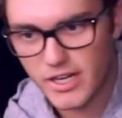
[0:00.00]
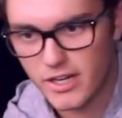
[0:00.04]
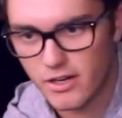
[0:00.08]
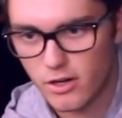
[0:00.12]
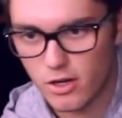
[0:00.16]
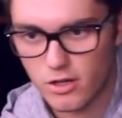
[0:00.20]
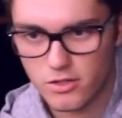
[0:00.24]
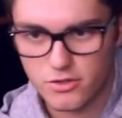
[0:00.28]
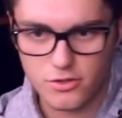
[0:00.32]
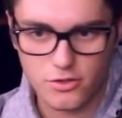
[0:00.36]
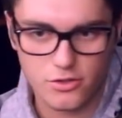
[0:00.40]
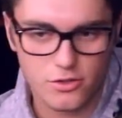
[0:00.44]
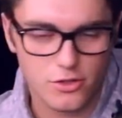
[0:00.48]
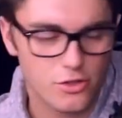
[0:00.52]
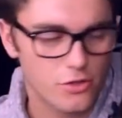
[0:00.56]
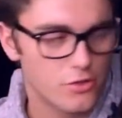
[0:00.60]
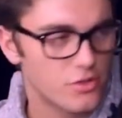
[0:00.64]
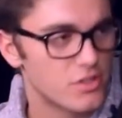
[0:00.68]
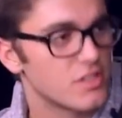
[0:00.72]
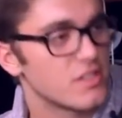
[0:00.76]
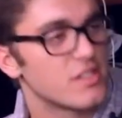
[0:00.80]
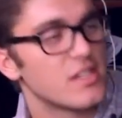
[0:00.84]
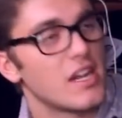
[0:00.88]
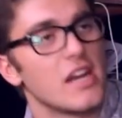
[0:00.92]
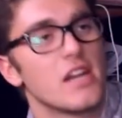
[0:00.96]
It also
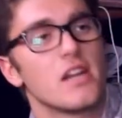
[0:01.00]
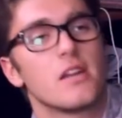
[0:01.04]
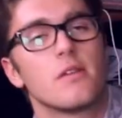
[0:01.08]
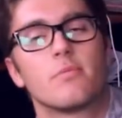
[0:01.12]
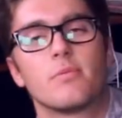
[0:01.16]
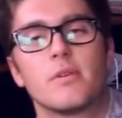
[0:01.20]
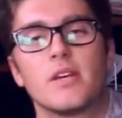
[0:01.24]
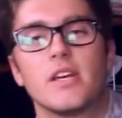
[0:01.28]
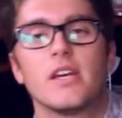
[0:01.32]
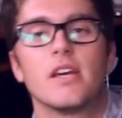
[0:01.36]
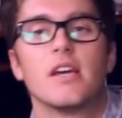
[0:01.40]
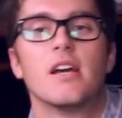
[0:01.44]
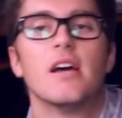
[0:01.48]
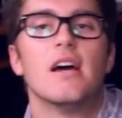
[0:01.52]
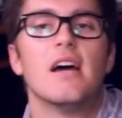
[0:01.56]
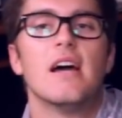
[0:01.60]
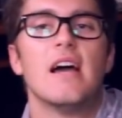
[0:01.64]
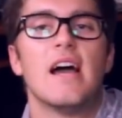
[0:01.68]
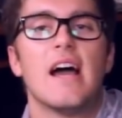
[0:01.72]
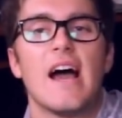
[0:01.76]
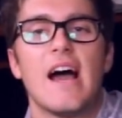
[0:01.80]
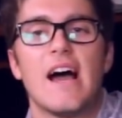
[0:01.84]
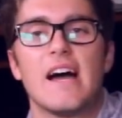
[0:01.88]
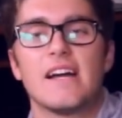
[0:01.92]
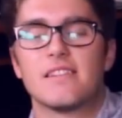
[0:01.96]
shoots 1080p
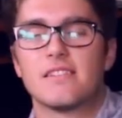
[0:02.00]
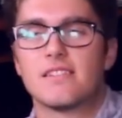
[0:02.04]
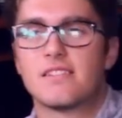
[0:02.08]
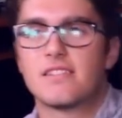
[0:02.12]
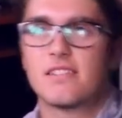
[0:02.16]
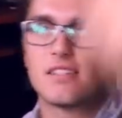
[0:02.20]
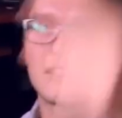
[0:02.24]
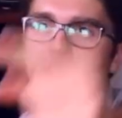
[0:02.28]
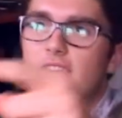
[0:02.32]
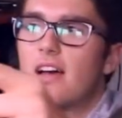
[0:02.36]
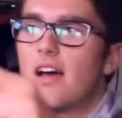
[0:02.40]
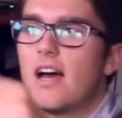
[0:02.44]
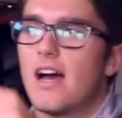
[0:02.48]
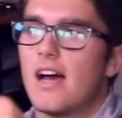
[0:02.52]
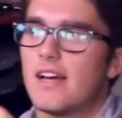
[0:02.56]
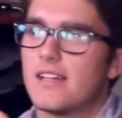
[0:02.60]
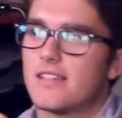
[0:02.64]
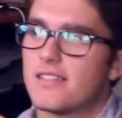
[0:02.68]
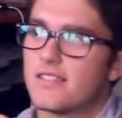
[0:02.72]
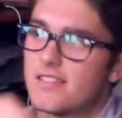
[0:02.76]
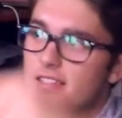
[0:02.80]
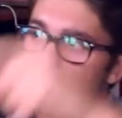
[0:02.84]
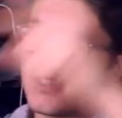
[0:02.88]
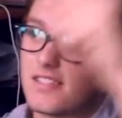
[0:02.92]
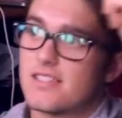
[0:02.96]
at
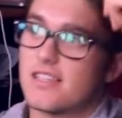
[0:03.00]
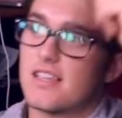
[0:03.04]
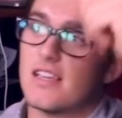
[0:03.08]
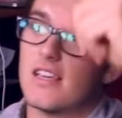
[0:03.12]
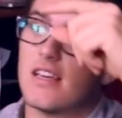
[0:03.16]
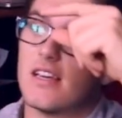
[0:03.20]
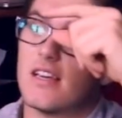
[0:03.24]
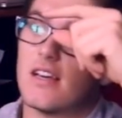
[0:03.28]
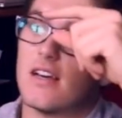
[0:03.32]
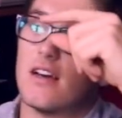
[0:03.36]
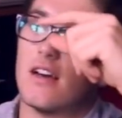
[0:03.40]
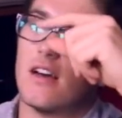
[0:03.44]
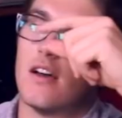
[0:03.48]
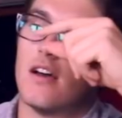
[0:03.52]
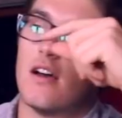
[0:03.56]
60